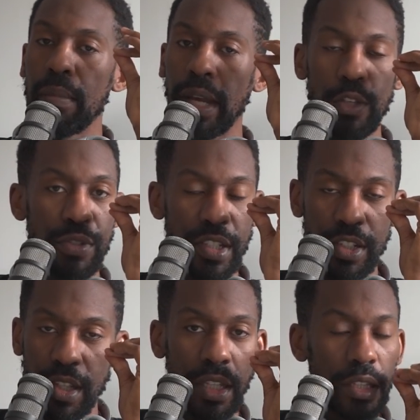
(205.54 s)
by using
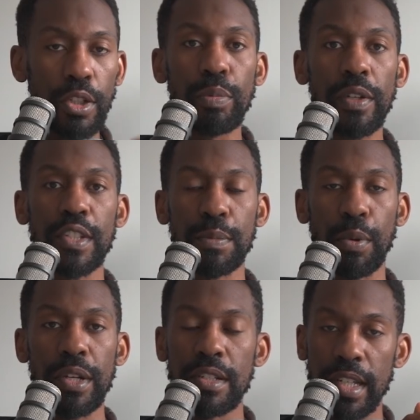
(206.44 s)
just a little bit of a
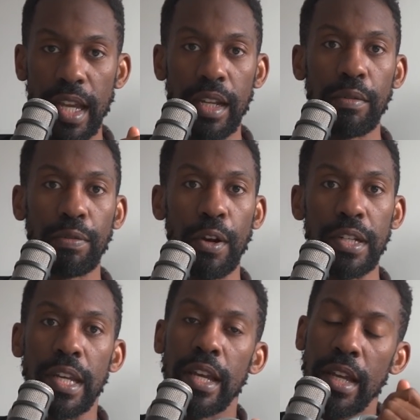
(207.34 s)
sprint to get in front.